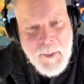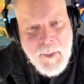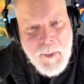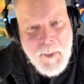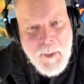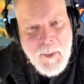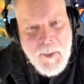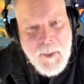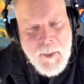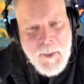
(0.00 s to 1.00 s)

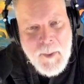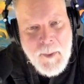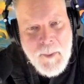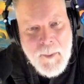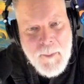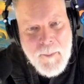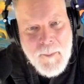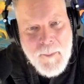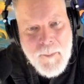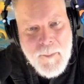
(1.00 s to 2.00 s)

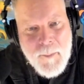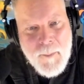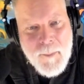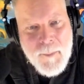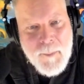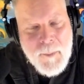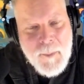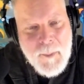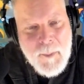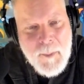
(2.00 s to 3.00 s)

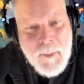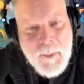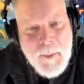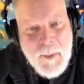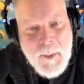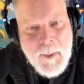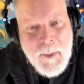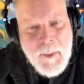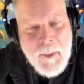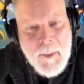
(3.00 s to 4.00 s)

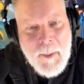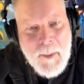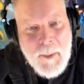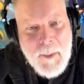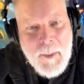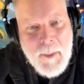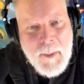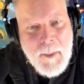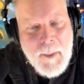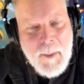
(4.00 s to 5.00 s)

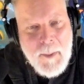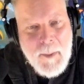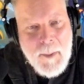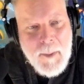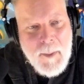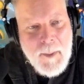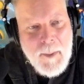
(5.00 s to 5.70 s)
The person shown says nothing.